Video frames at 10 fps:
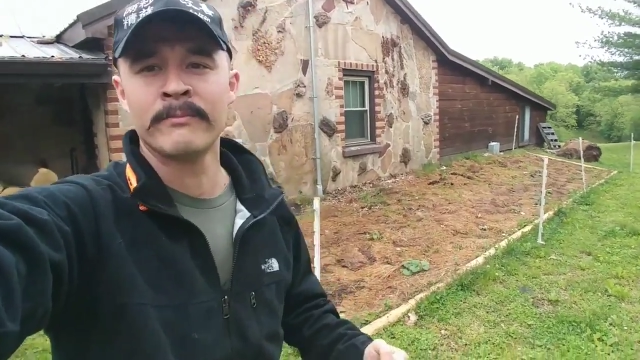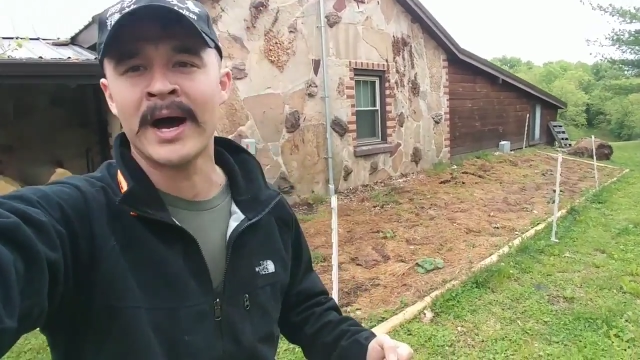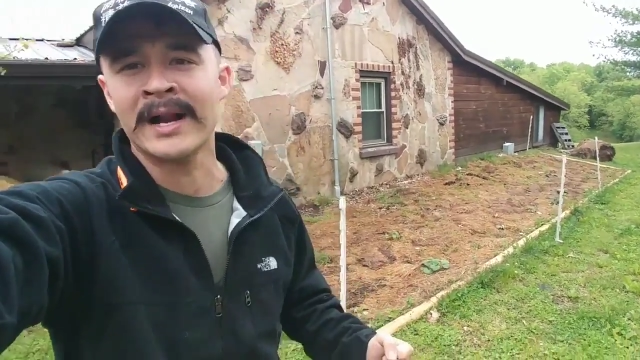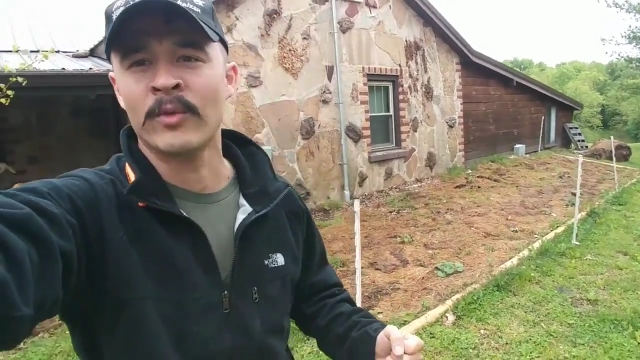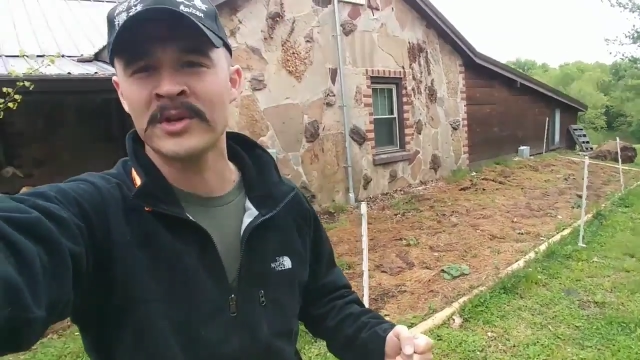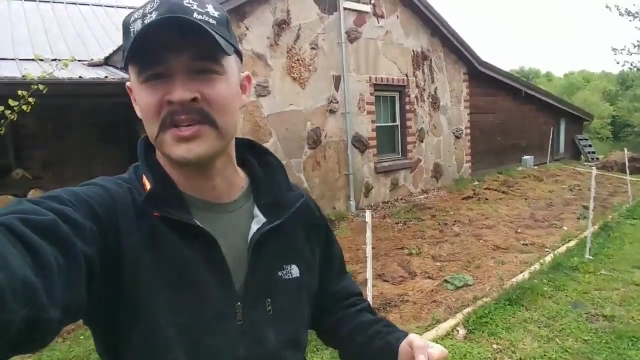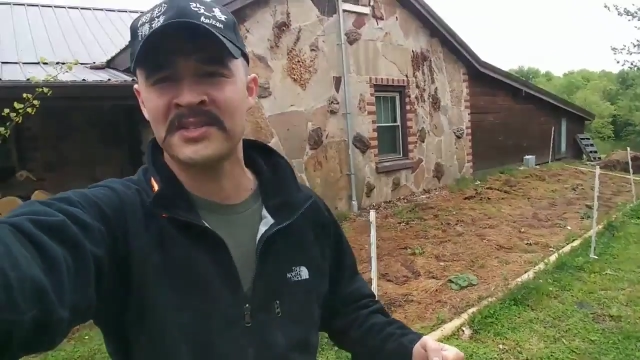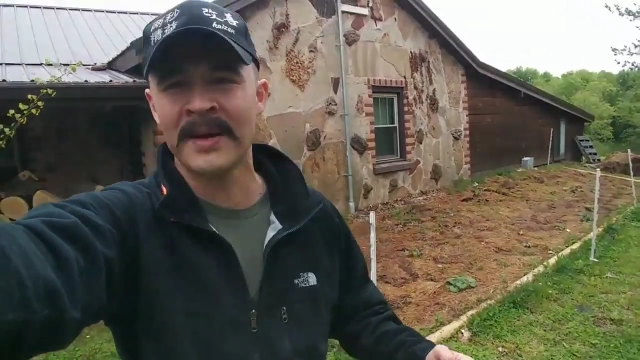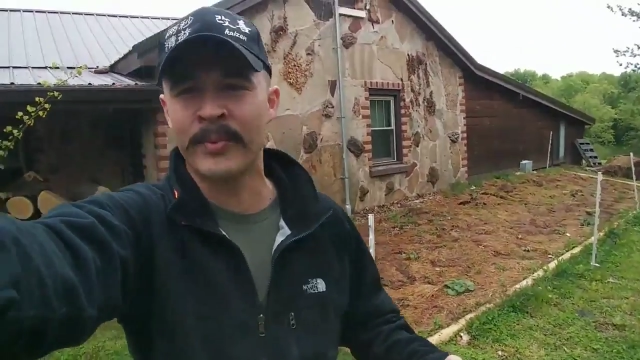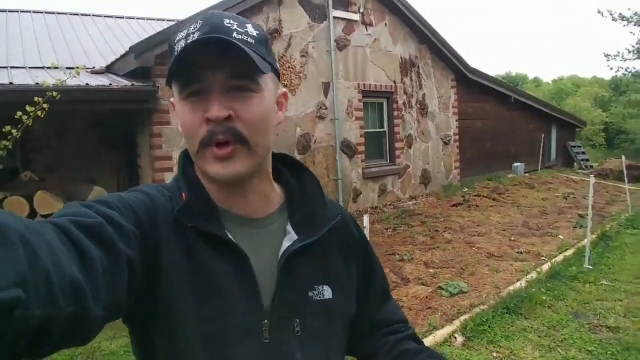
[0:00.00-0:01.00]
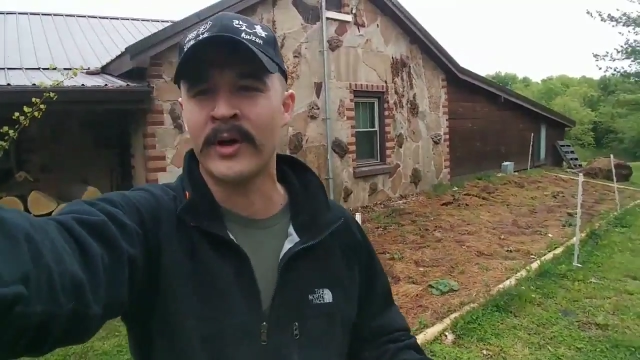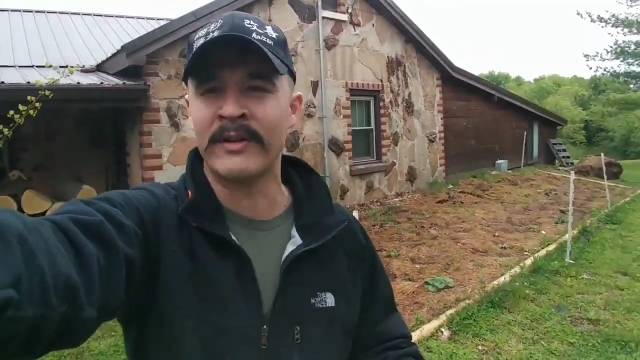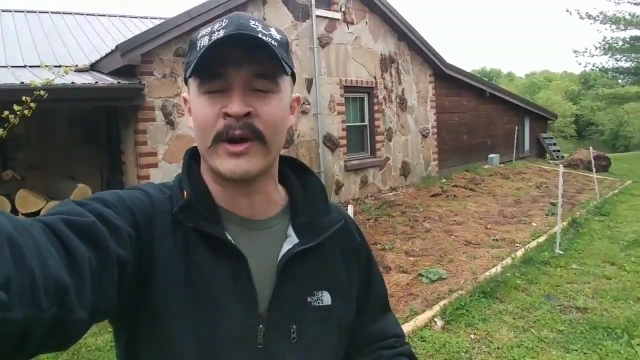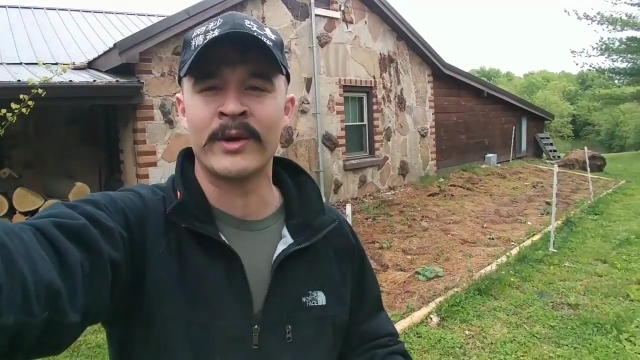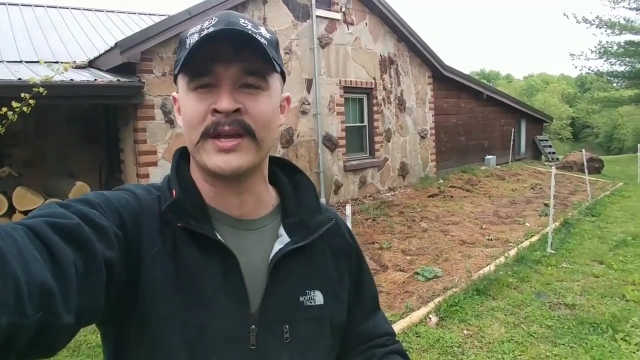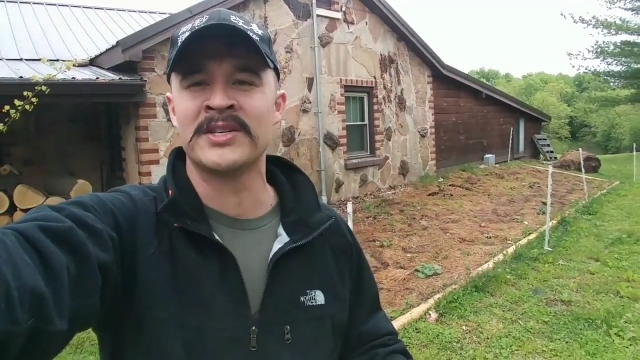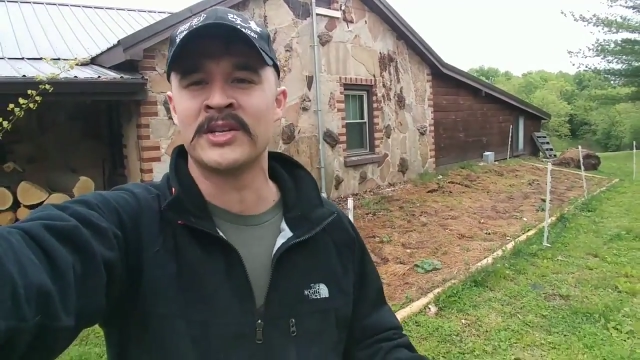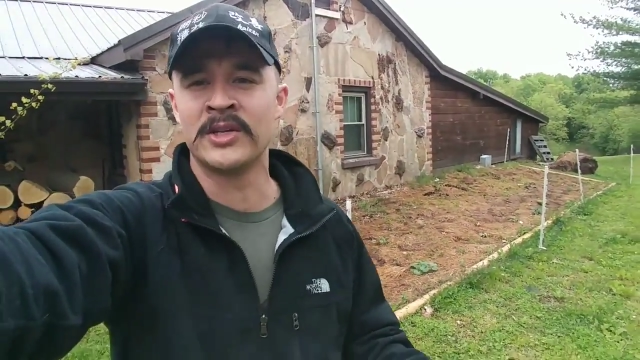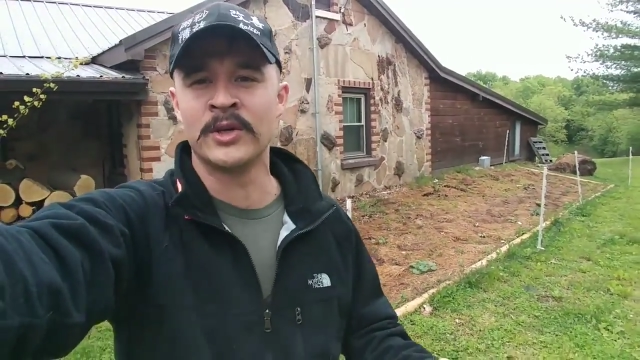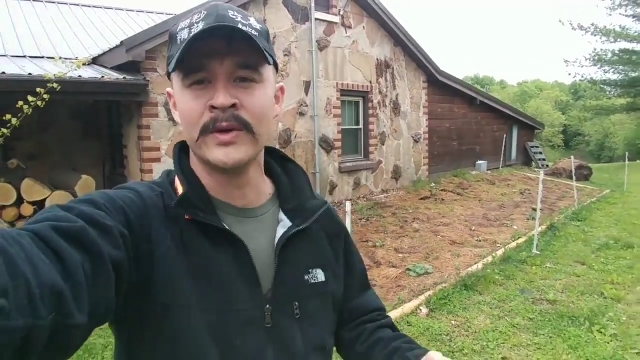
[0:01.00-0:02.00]
But was it simple and very easy
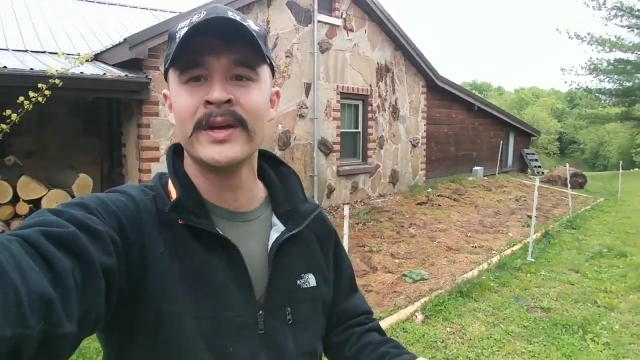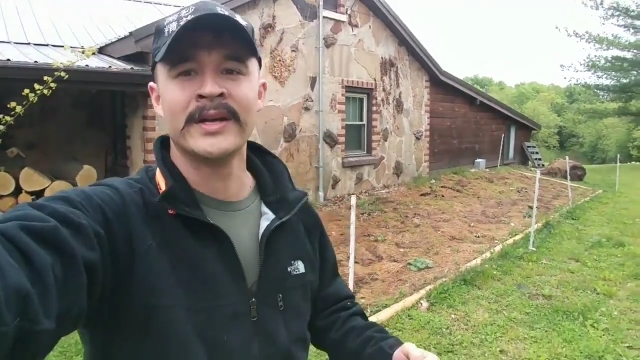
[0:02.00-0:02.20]
to do?